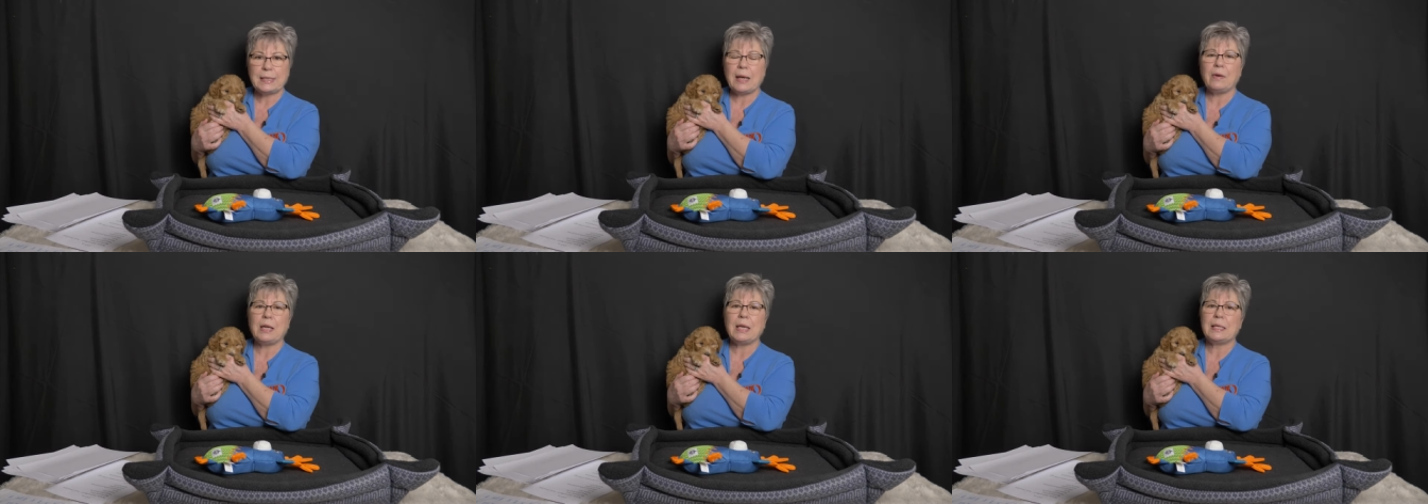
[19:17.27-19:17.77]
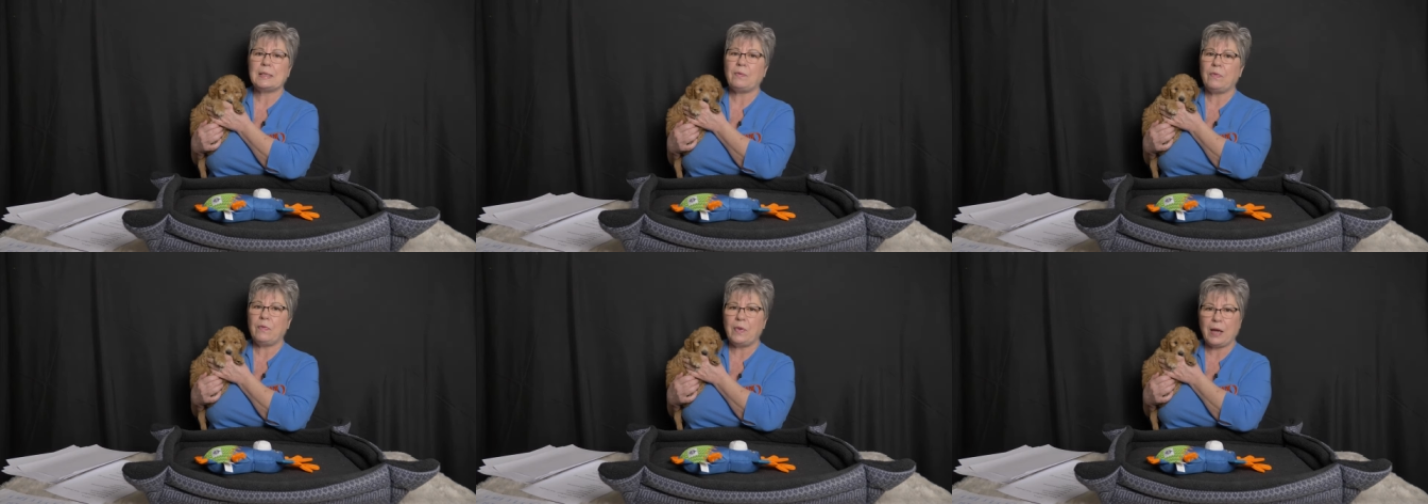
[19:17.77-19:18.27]
Terry is
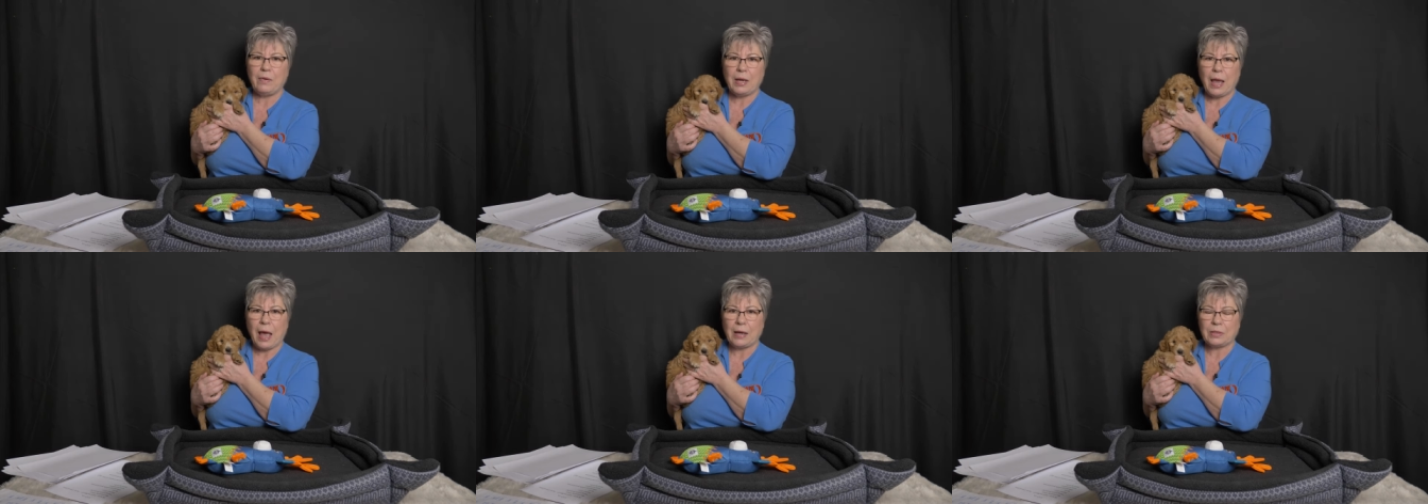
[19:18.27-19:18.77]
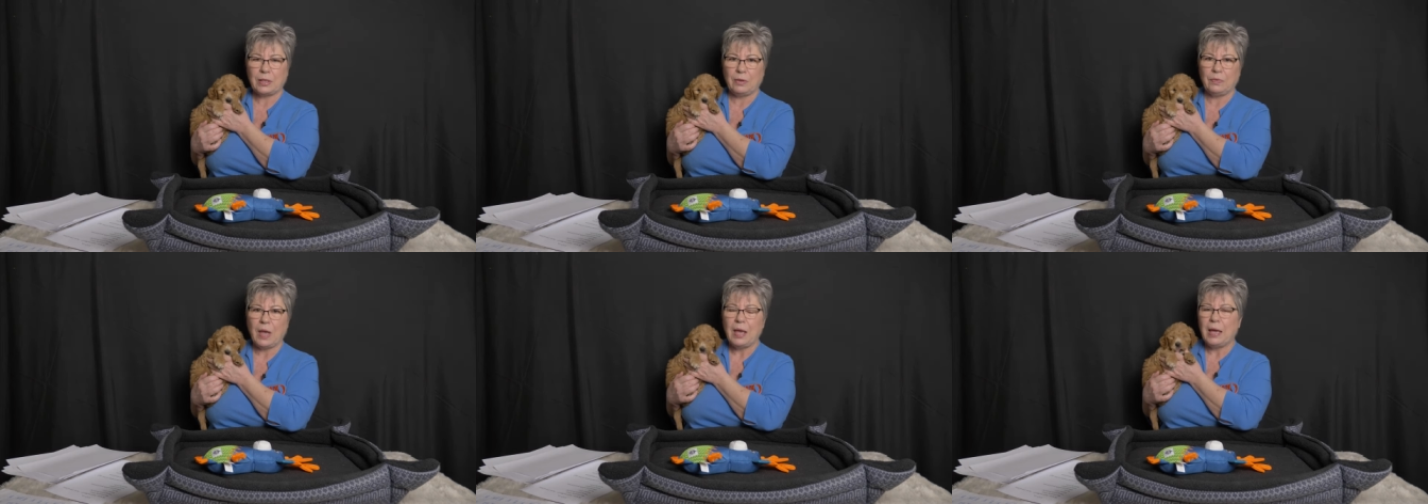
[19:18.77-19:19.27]
very
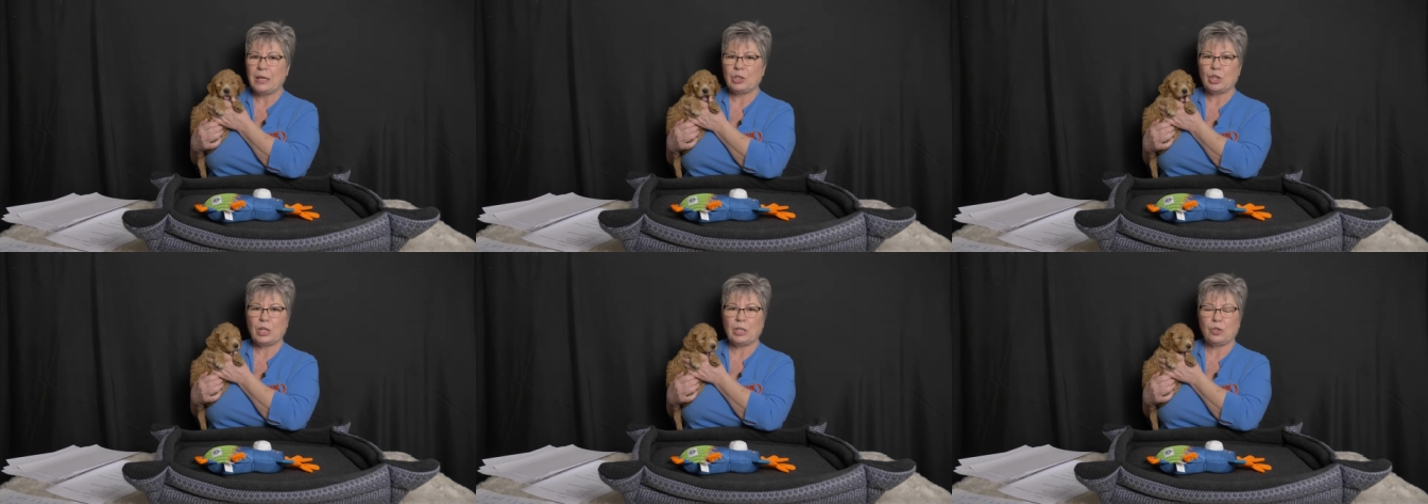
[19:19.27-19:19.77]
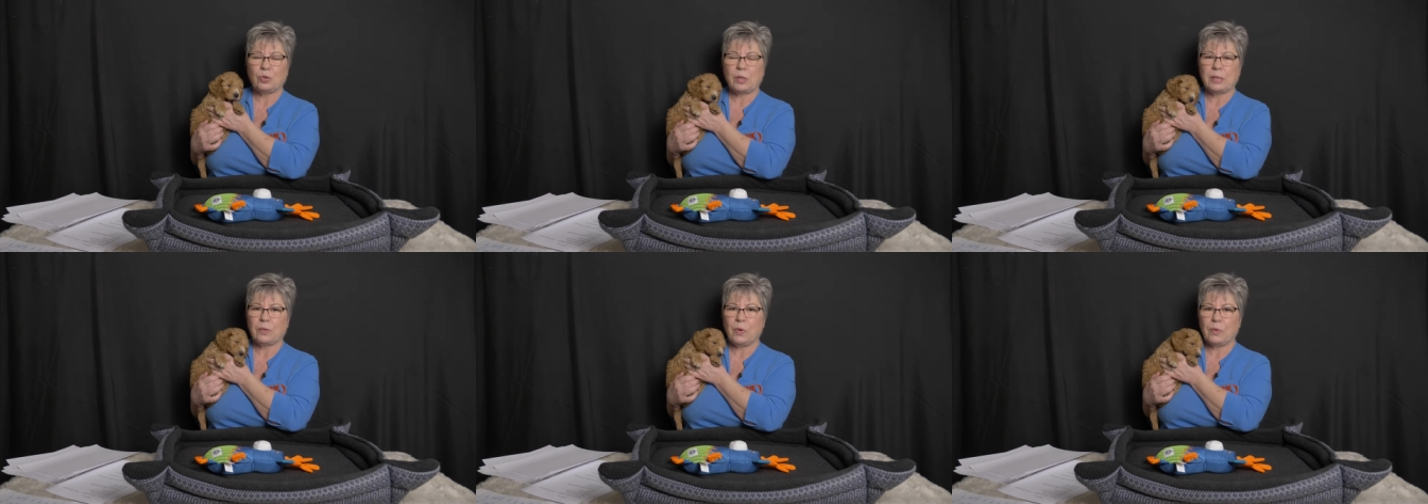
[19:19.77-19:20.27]
active and she
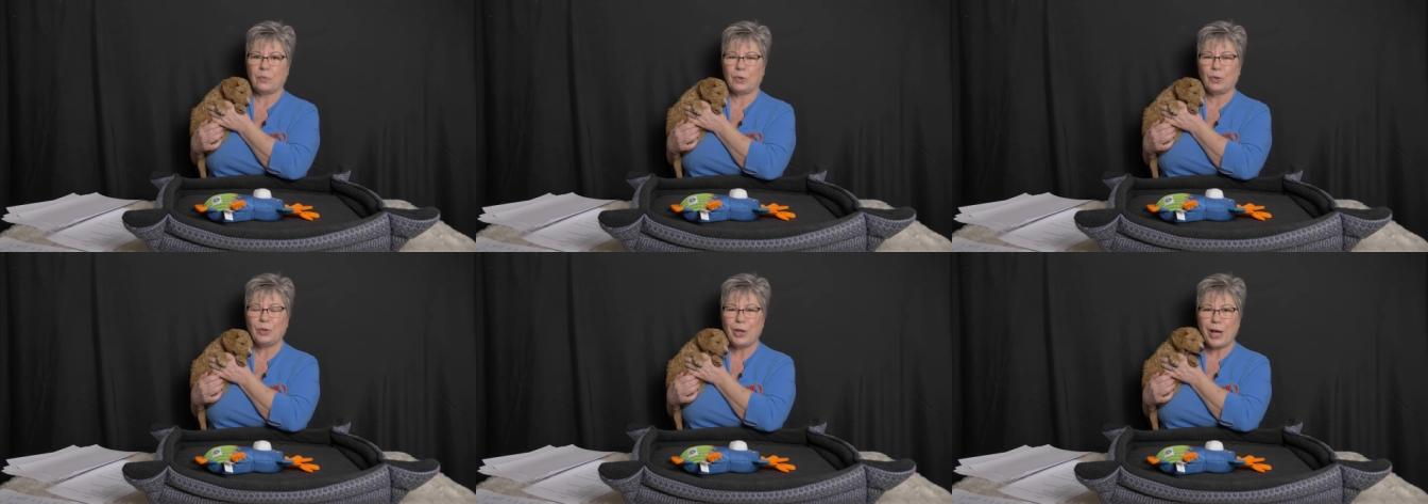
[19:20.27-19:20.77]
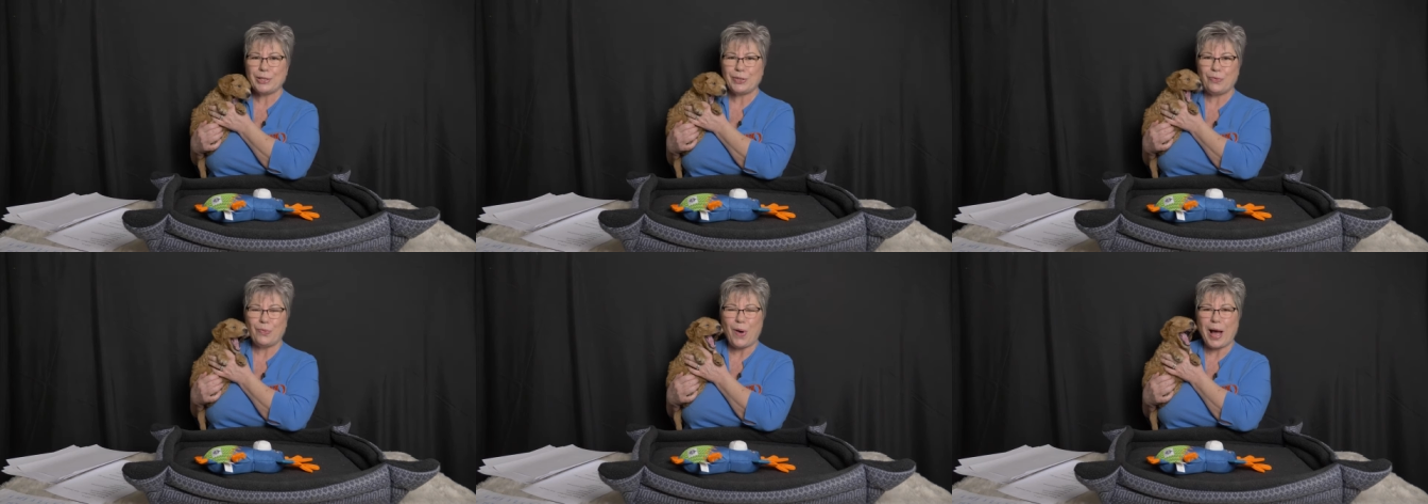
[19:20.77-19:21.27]
enjoys going for lots
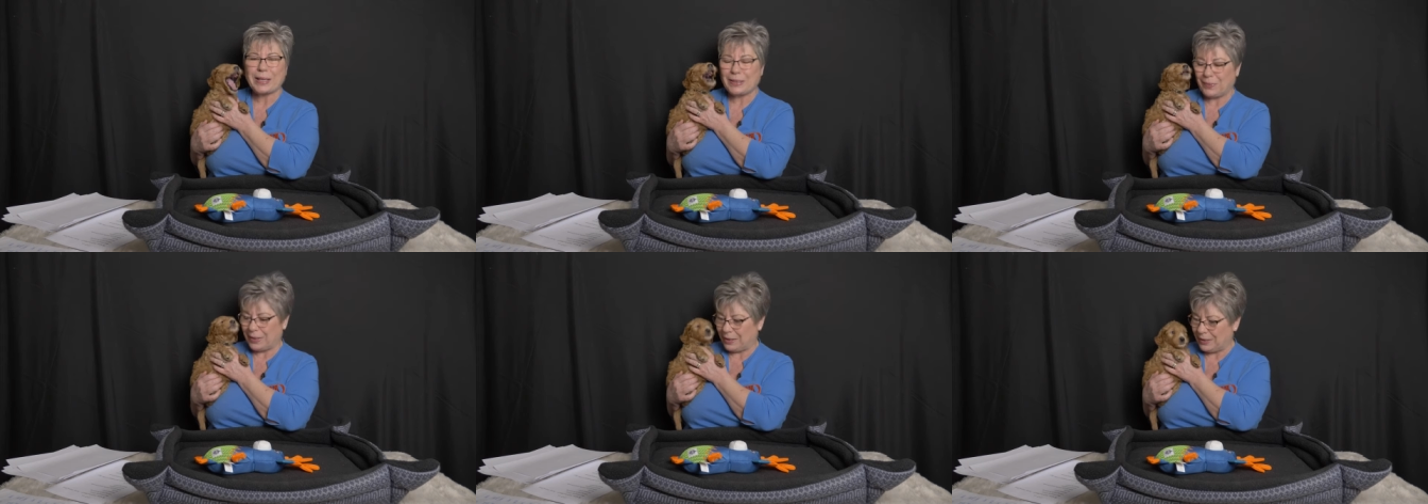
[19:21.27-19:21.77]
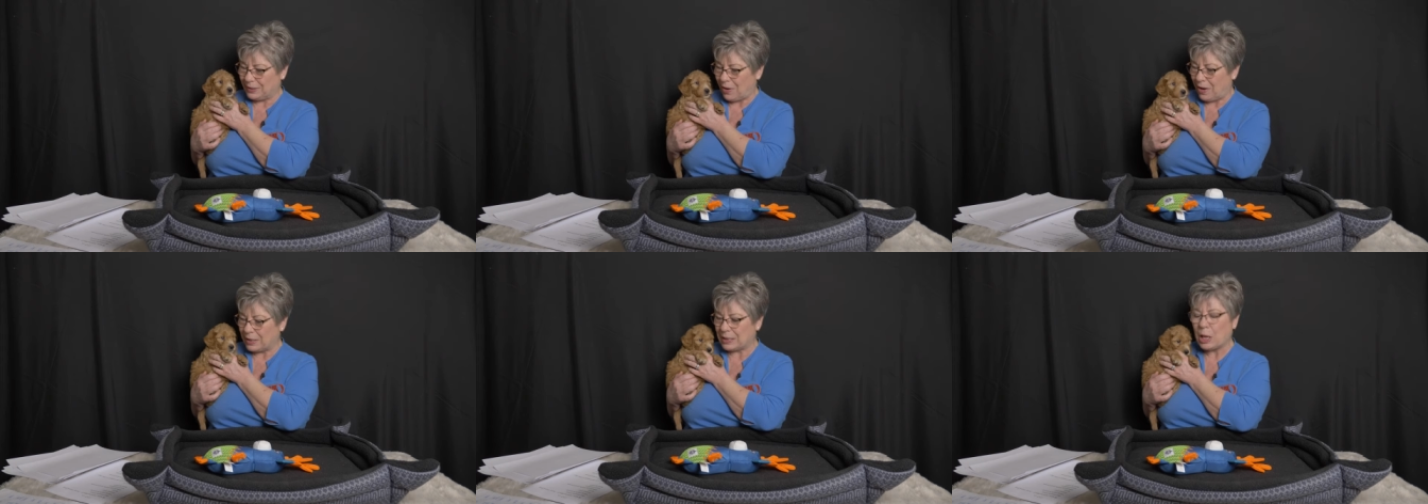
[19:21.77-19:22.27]
of walks with the
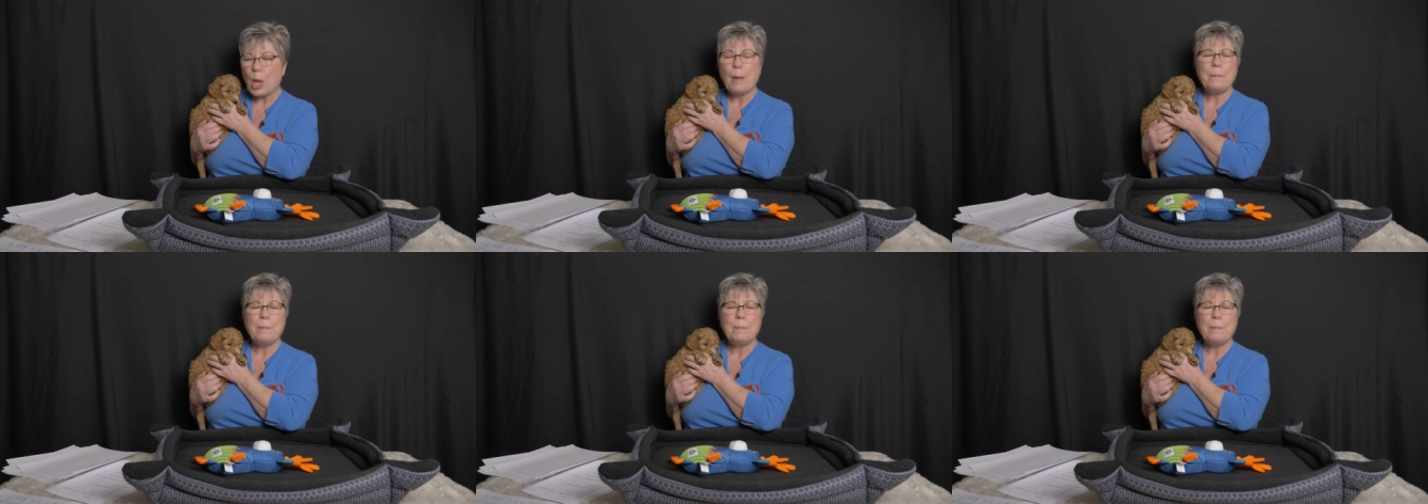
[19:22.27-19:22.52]
dogs,